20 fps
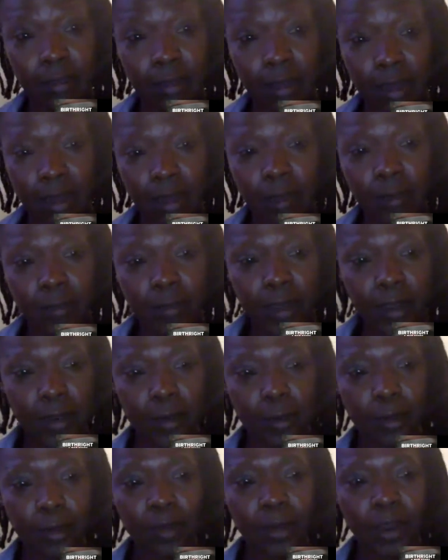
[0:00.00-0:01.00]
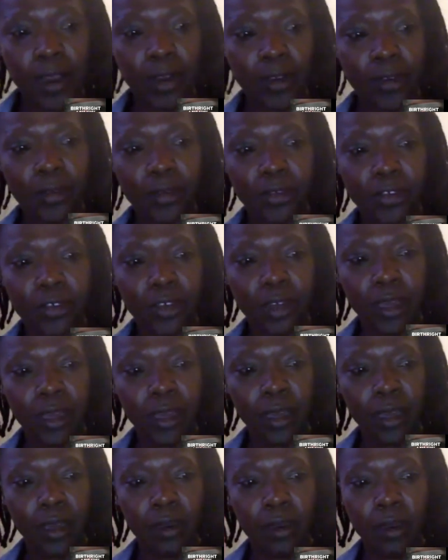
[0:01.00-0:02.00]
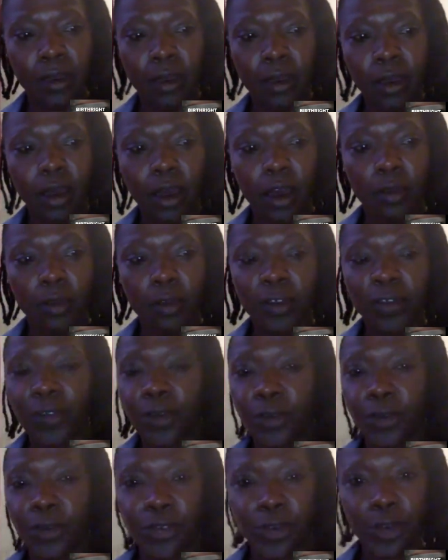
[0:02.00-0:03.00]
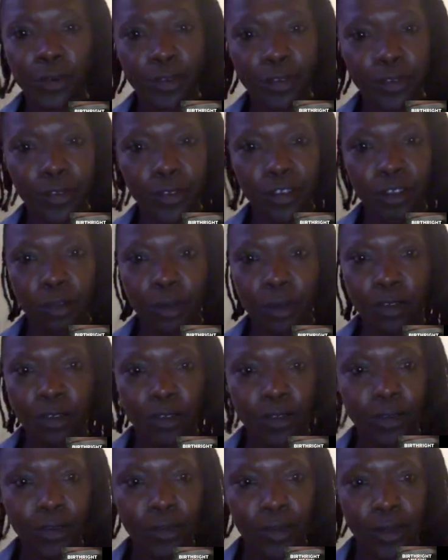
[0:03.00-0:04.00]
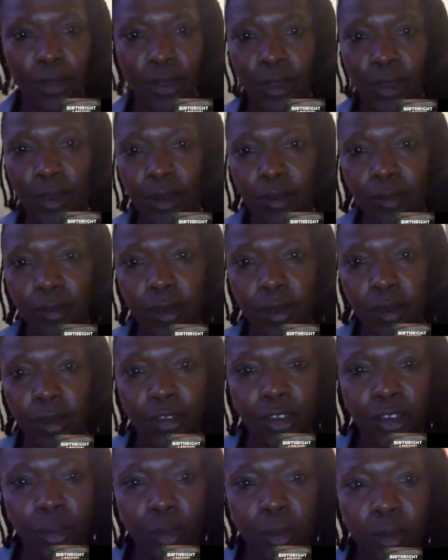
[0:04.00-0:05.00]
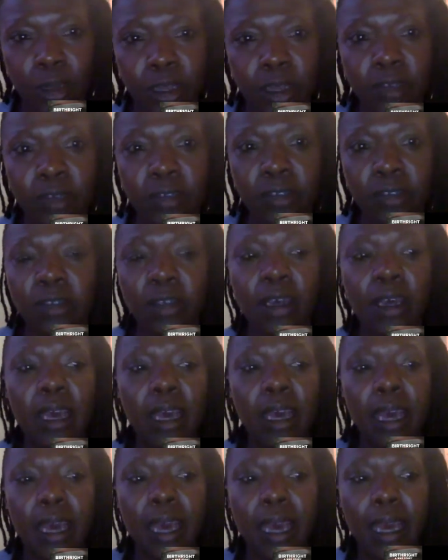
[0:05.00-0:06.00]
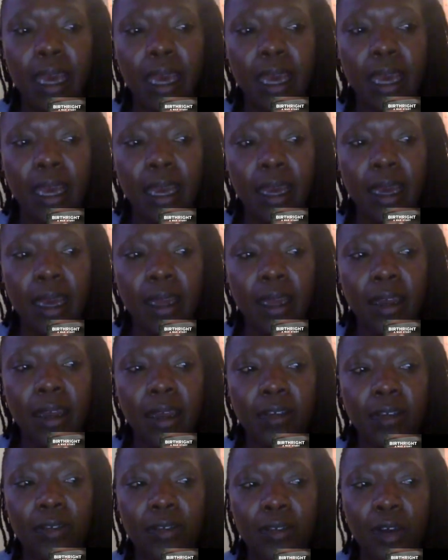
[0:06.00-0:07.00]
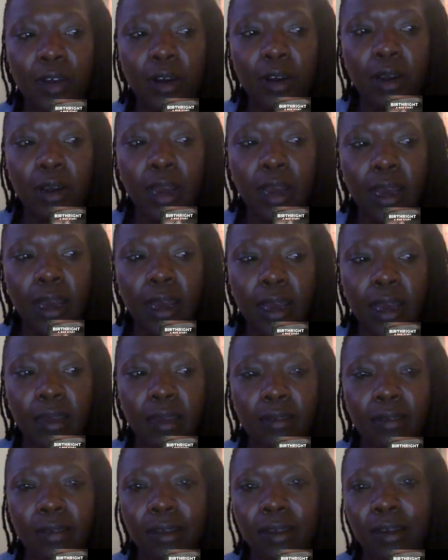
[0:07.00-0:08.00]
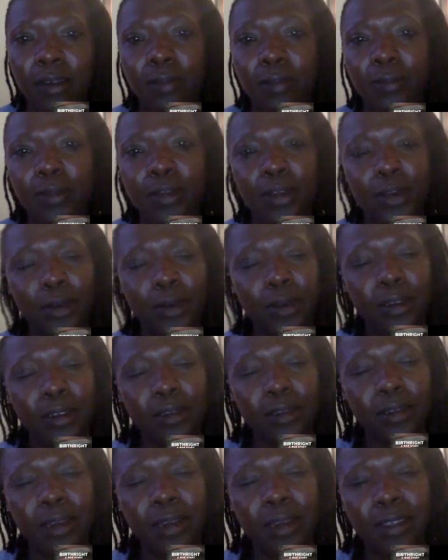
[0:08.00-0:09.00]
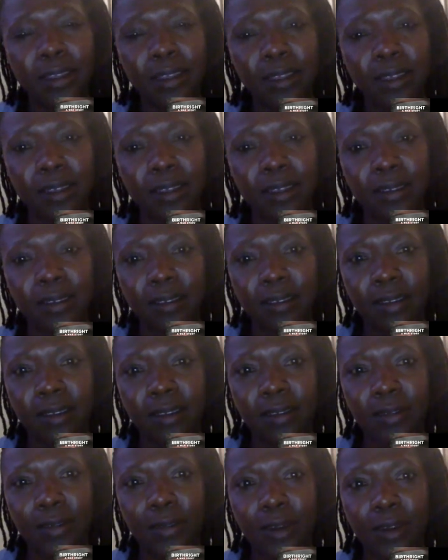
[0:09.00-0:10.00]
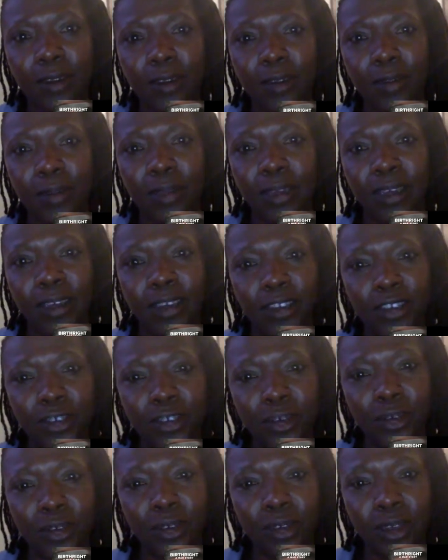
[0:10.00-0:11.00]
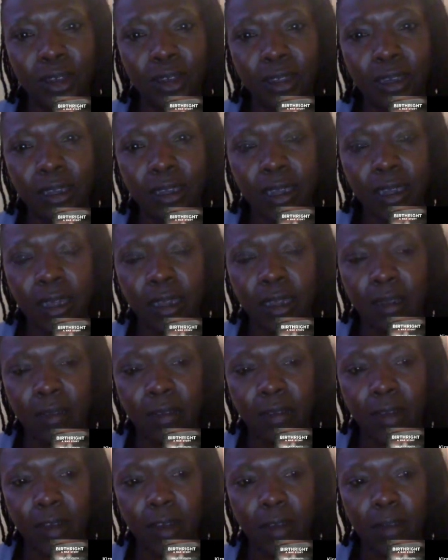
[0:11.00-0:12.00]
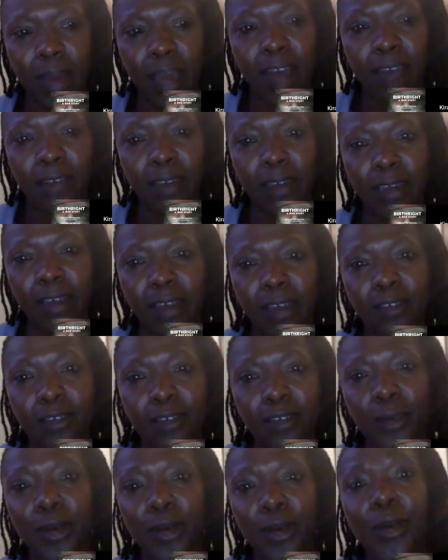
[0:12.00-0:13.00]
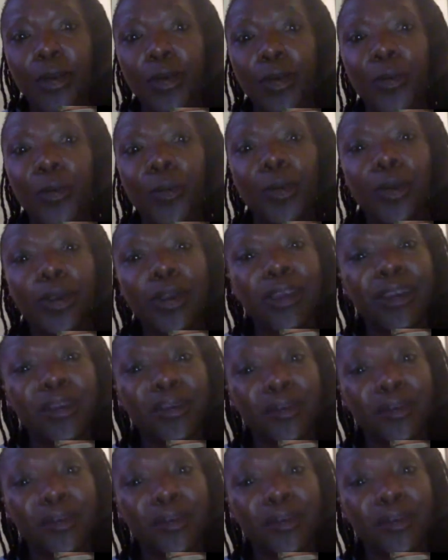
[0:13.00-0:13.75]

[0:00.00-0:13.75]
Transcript: that healthcare providers can refuse services based on their religious beliefs. And as far as notice, I think that's one of the big issues. And I think a lot of advocates are working